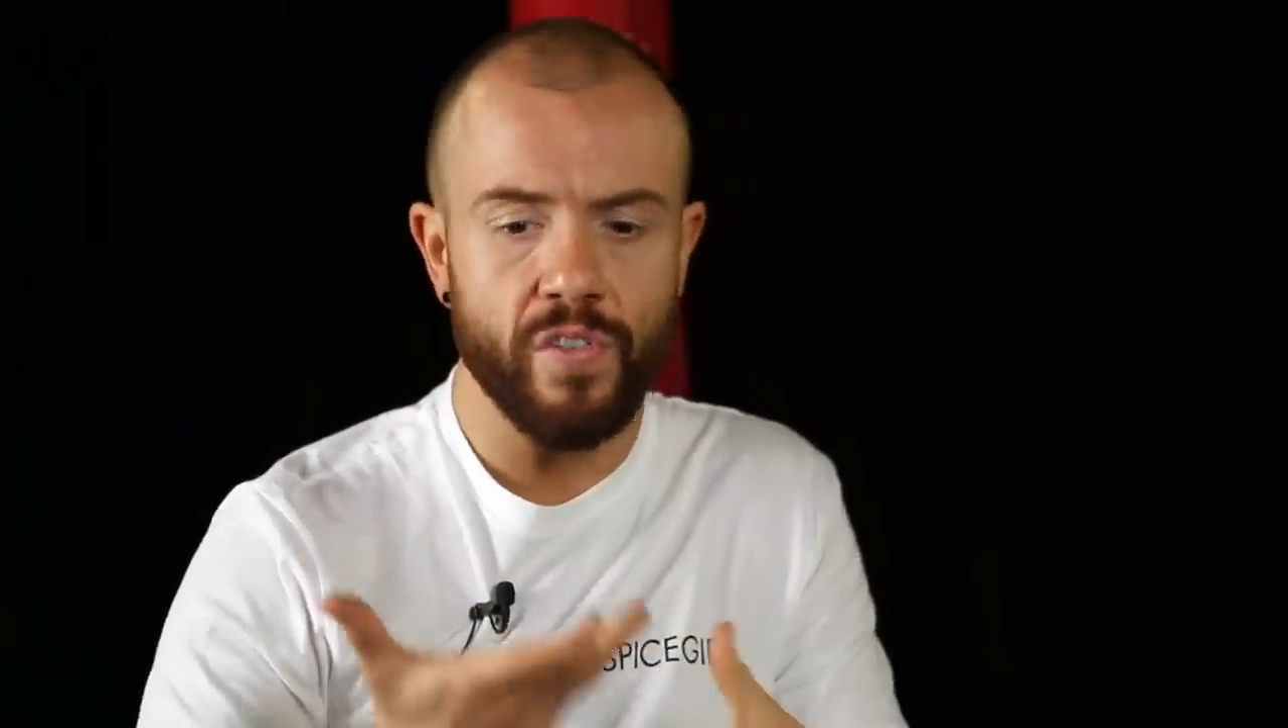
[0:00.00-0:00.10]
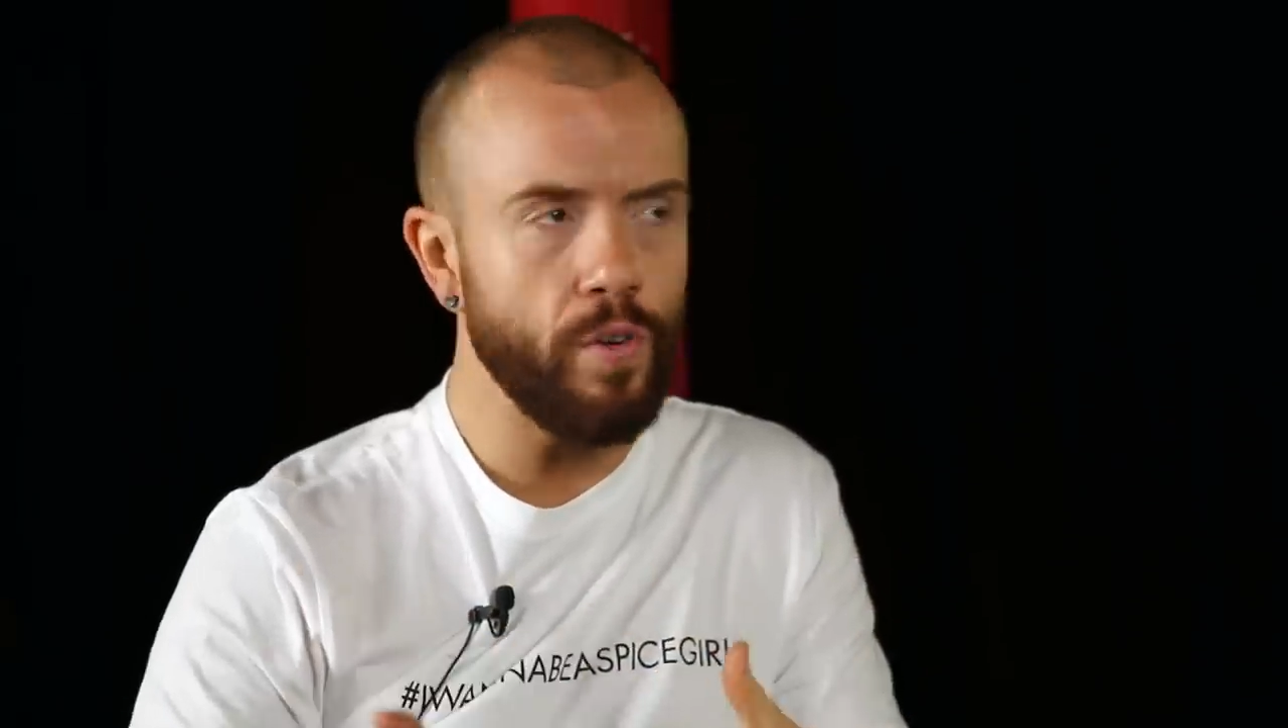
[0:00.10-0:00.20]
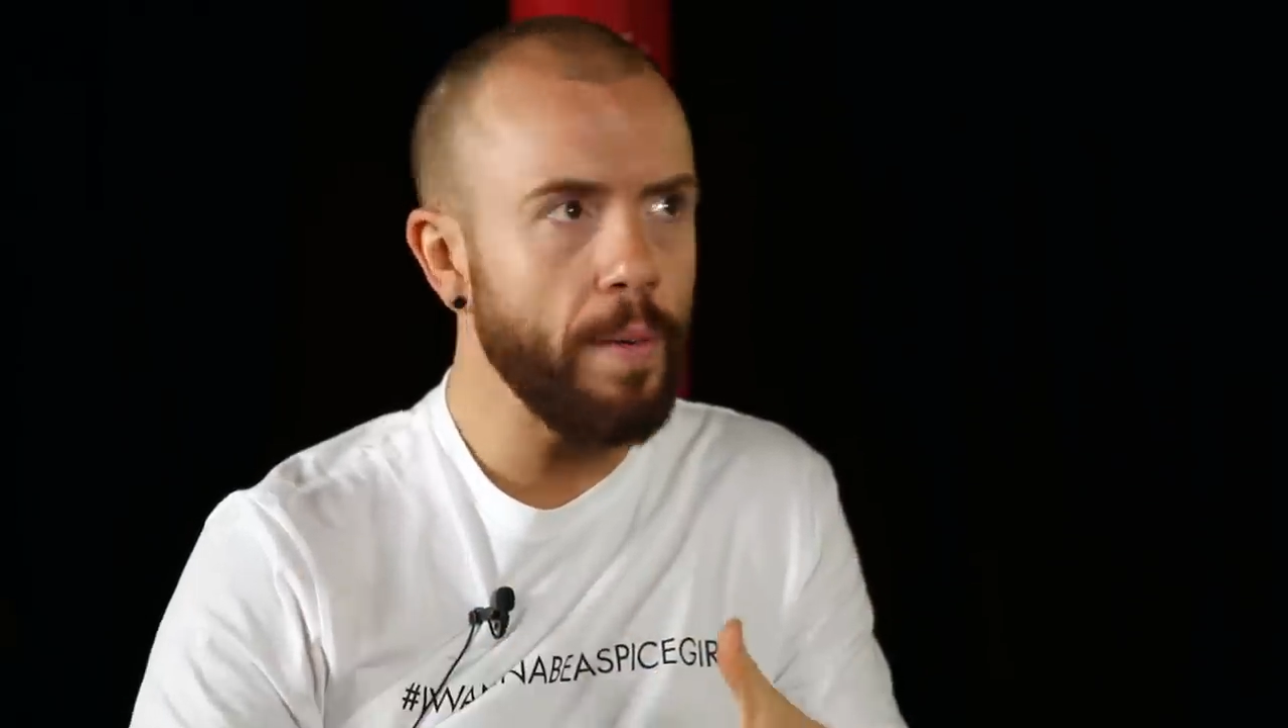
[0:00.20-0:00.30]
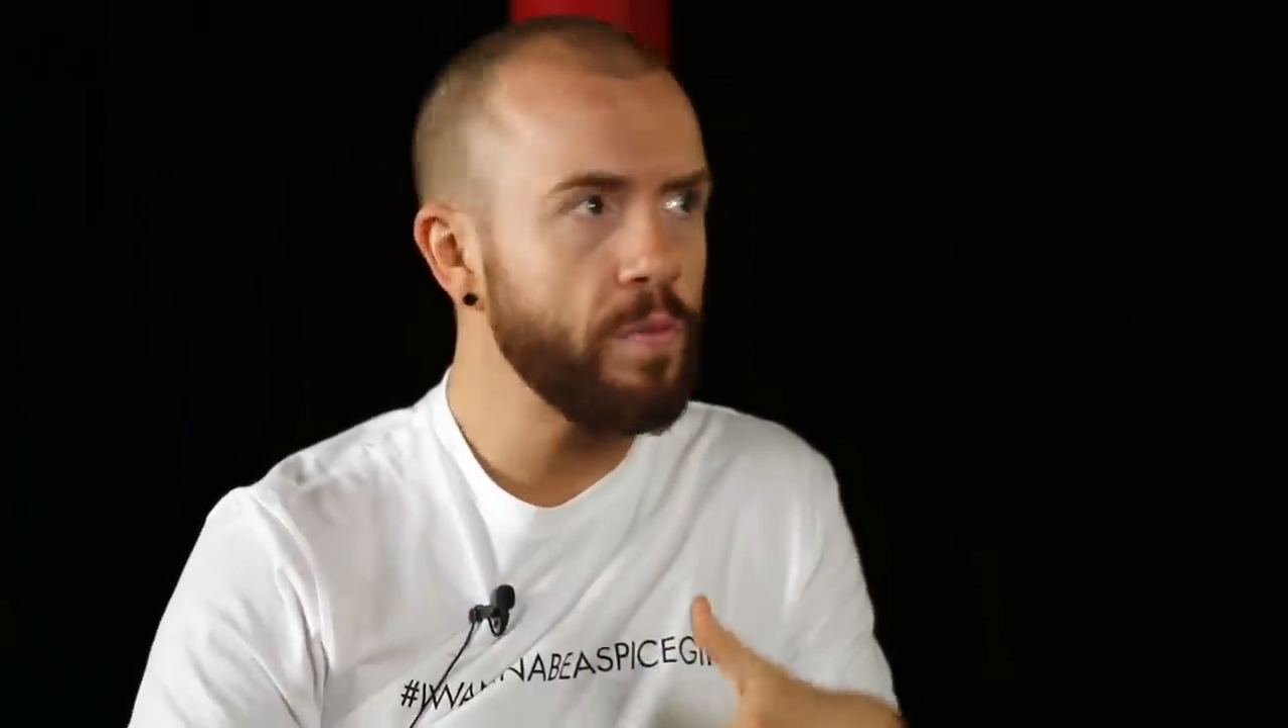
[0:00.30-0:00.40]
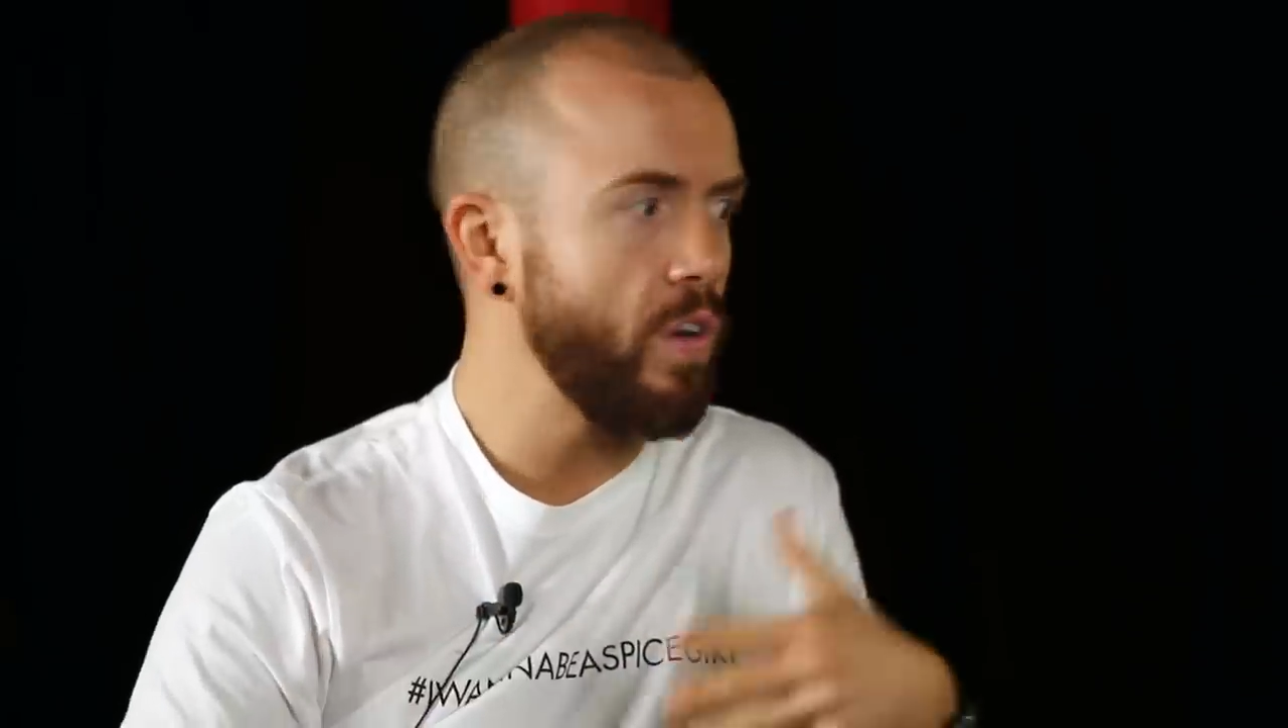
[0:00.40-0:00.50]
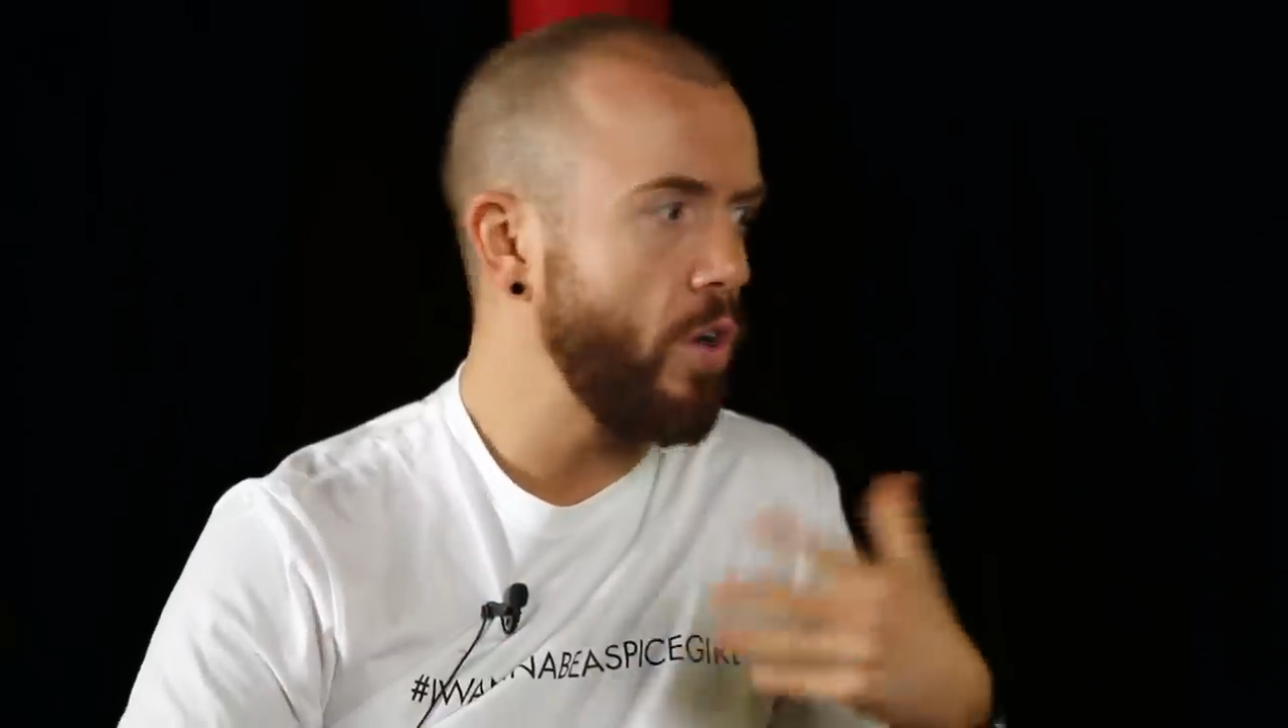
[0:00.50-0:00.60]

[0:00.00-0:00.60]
scripts,